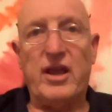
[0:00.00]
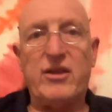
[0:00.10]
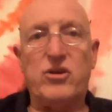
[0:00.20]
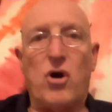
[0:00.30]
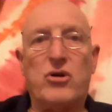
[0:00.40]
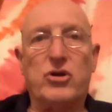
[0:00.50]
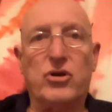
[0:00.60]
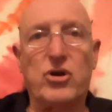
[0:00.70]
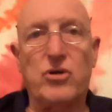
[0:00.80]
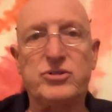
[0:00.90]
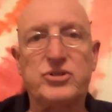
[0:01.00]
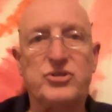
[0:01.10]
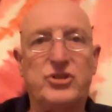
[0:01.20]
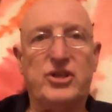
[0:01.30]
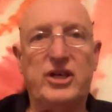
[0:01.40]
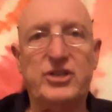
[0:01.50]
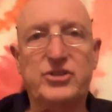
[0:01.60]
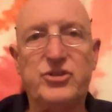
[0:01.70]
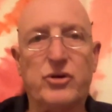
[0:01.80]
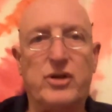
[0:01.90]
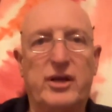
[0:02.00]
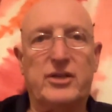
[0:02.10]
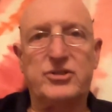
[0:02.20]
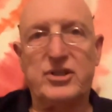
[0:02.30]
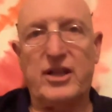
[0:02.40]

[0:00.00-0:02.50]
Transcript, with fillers: te- all your coaches to teach your kids